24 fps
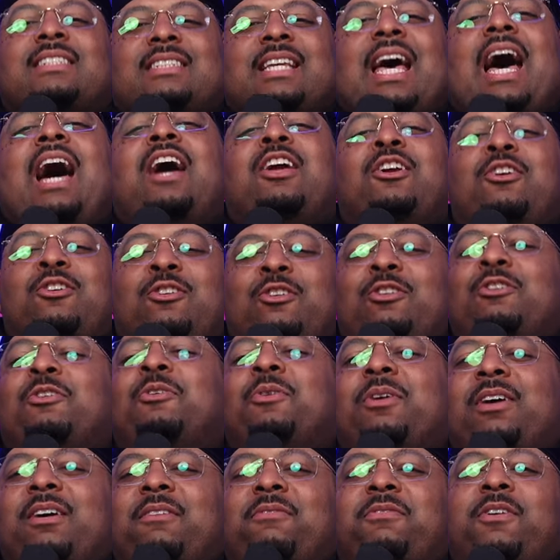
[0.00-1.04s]
Is how you
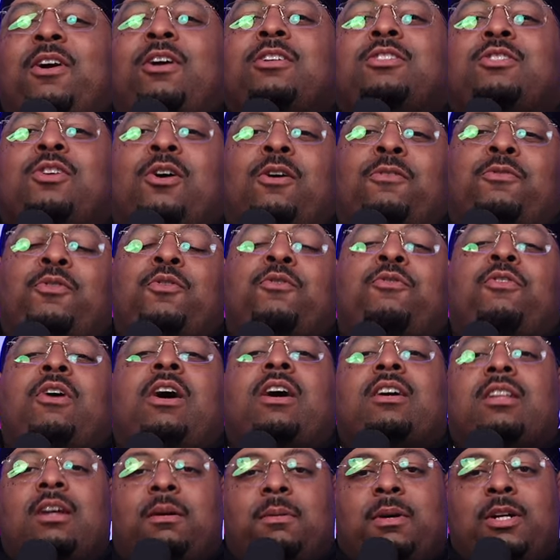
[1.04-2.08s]
do it. First off, you
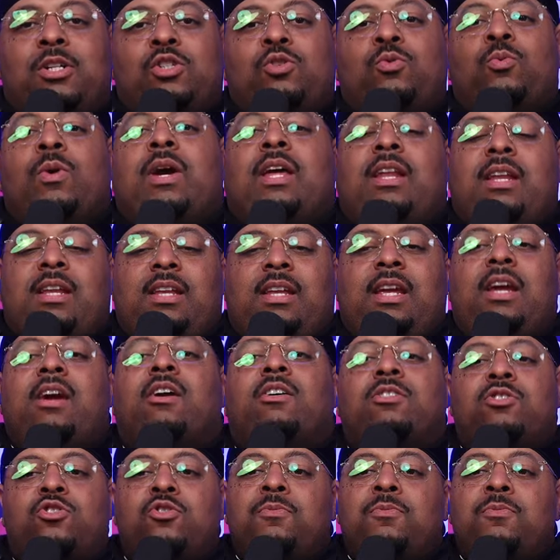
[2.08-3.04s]
fucked up because you waited years.